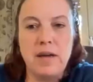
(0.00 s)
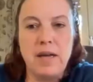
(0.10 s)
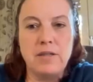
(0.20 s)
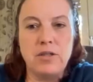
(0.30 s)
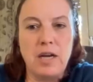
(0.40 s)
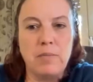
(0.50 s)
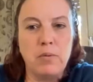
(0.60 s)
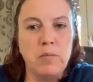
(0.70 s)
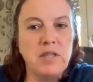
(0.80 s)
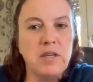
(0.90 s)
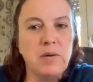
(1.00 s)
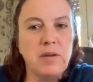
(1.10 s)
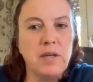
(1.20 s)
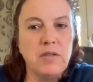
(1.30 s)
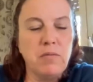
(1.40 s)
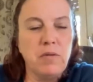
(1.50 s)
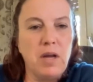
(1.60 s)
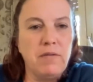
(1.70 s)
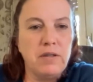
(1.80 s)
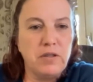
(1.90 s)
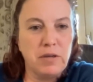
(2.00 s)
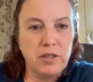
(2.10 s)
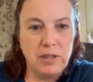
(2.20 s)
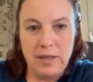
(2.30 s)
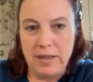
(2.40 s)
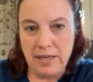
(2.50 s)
that Jack Broom is here with us from Live Illustration.